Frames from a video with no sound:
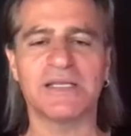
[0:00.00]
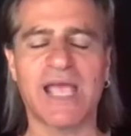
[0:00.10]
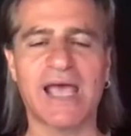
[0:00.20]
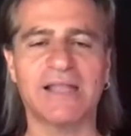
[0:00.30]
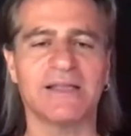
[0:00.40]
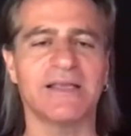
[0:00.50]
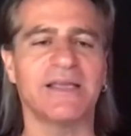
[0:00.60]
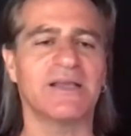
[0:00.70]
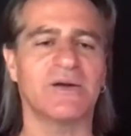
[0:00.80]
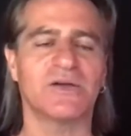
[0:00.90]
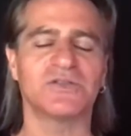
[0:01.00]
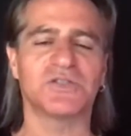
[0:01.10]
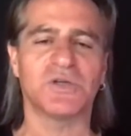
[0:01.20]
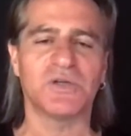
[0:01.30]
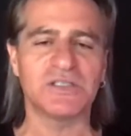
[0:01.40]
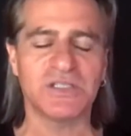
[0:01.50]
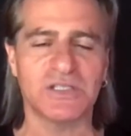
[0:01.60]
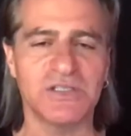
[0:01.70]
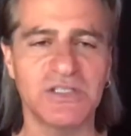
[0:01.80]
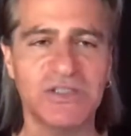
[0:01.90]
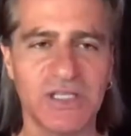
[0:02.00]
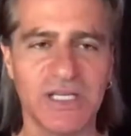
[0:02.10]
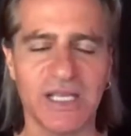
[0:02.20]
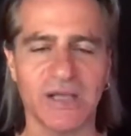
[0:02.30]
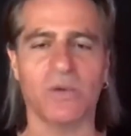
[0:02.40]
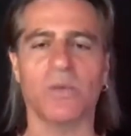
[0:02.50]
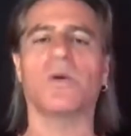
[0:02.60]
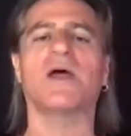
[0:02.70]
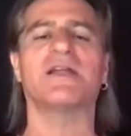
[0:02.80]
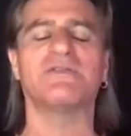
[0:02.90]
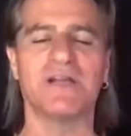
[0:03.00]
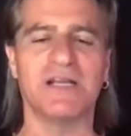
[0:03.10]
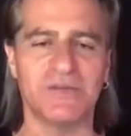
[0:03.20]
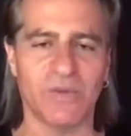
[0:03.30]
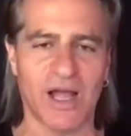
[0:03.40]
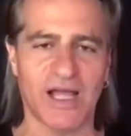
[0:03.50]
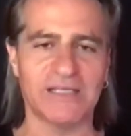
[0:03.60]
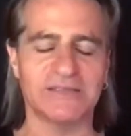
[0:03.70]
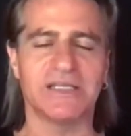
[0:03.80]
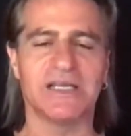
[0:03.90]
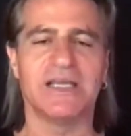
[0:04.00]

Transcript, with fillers: Catholic or Jewish conditioning or whatever it was,